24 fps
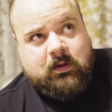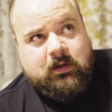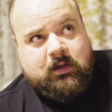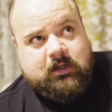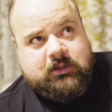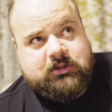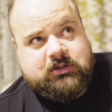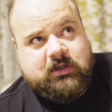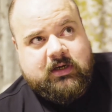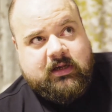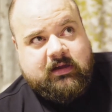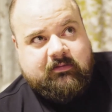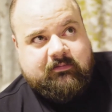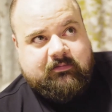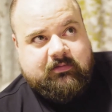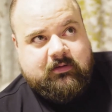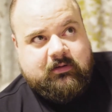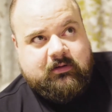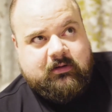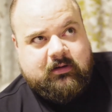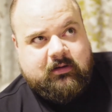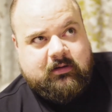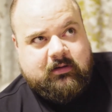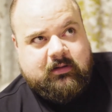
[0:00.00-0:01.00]
I should have
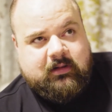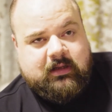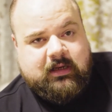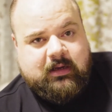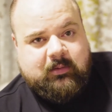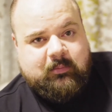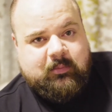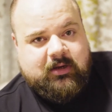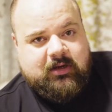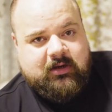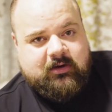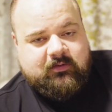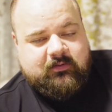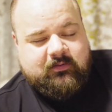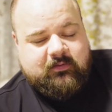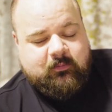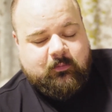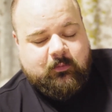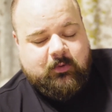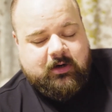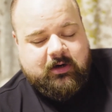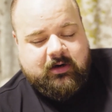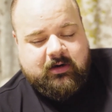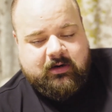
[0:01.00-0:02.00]
the name here
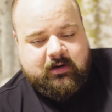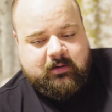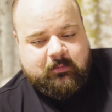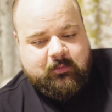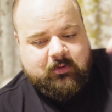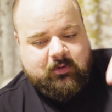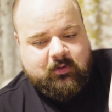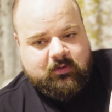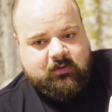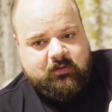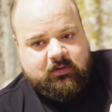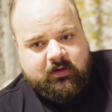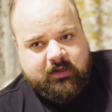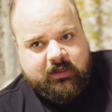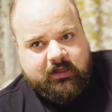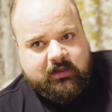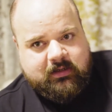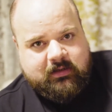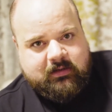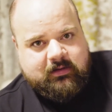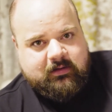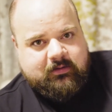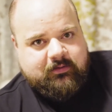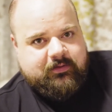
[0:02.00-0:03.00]
somewhere, and I'm going to link
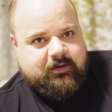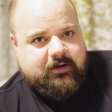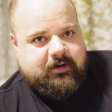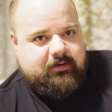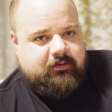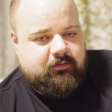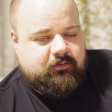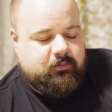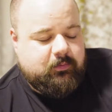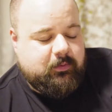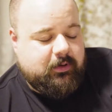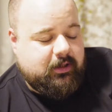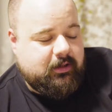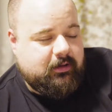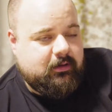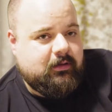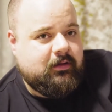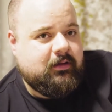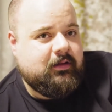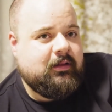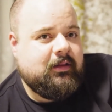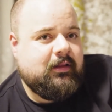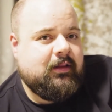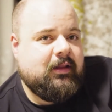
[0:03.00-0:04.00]
it down there as
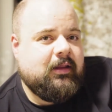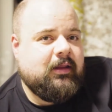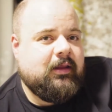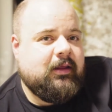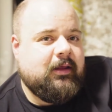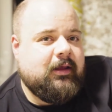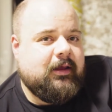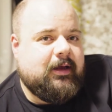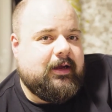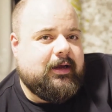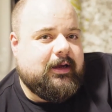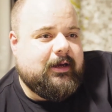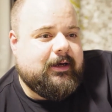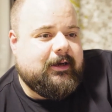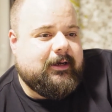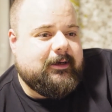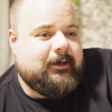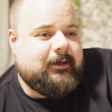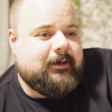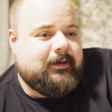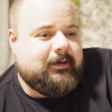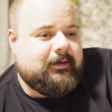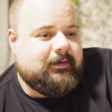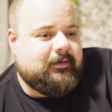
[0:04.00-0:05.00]
well.
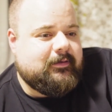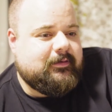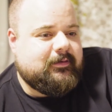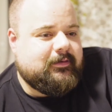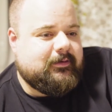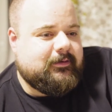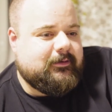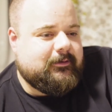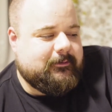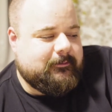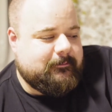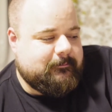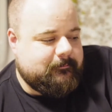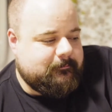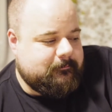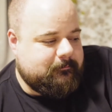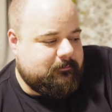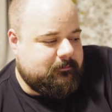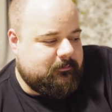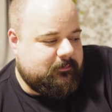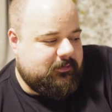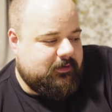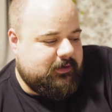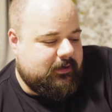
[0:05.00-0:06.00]
And
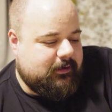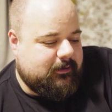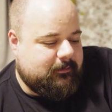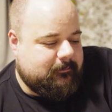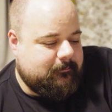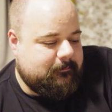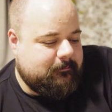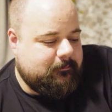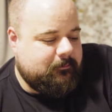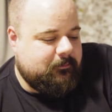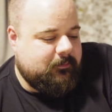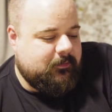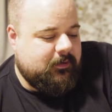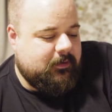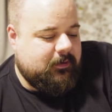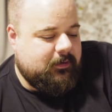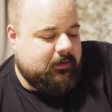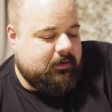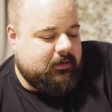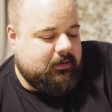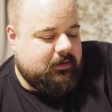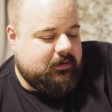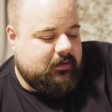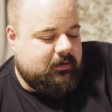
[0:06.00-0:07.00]
yeah,
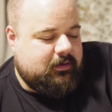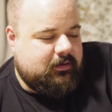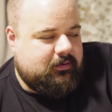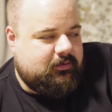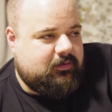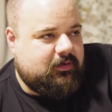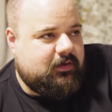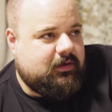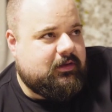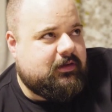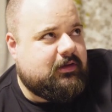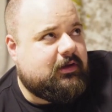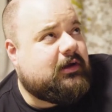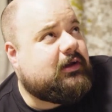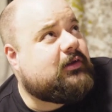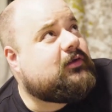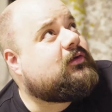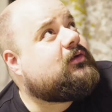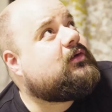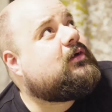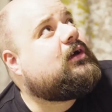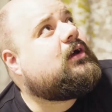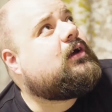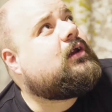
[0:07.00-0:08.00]
I think
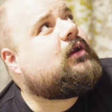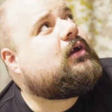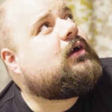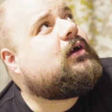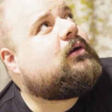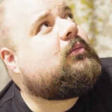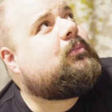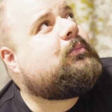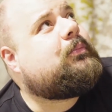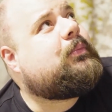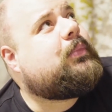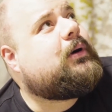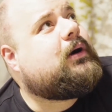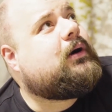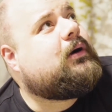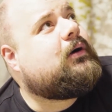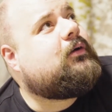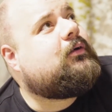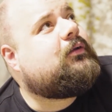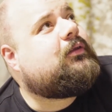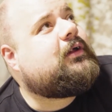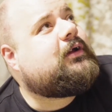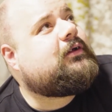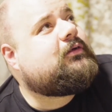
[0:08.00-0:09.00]
that's it
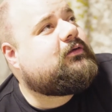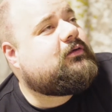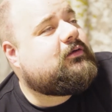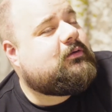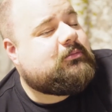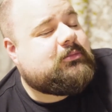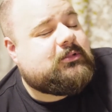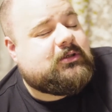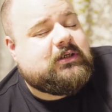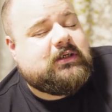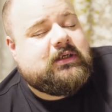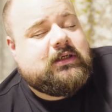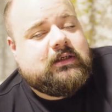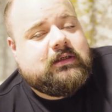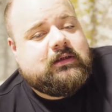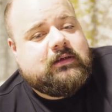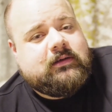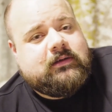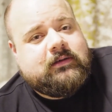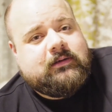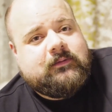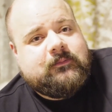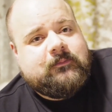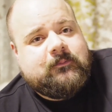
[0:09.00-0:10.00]
about that subject.
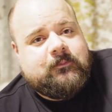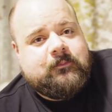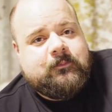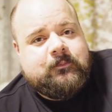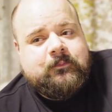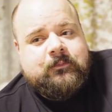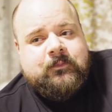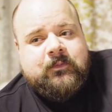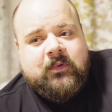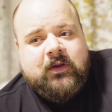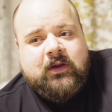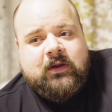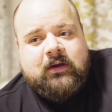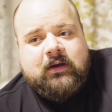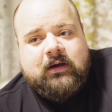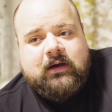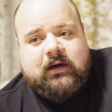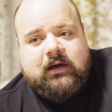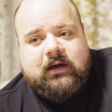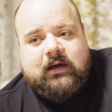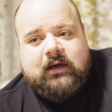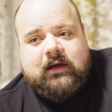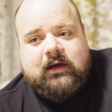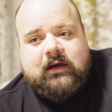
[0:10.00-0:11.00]
I
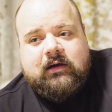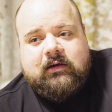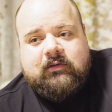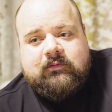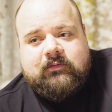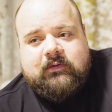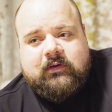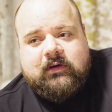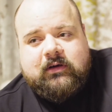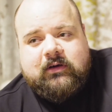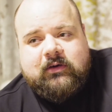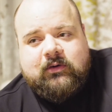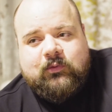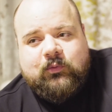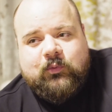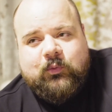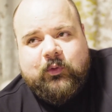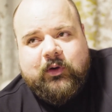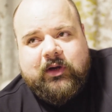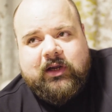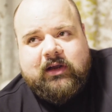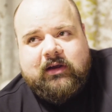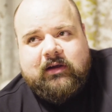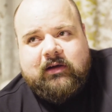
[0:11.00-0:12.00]
have a
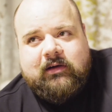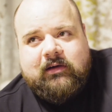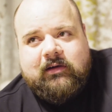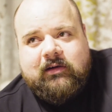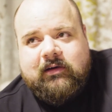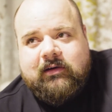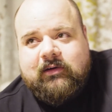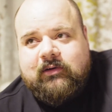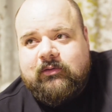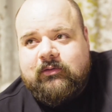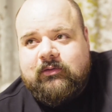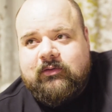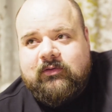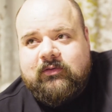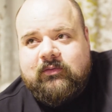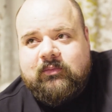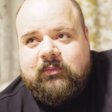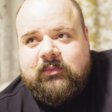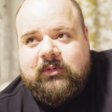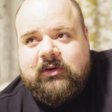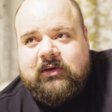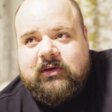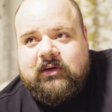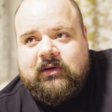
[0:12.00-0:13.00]
quick
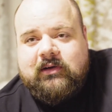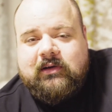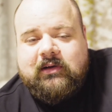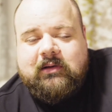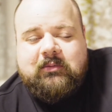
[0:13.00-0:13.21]
announcement.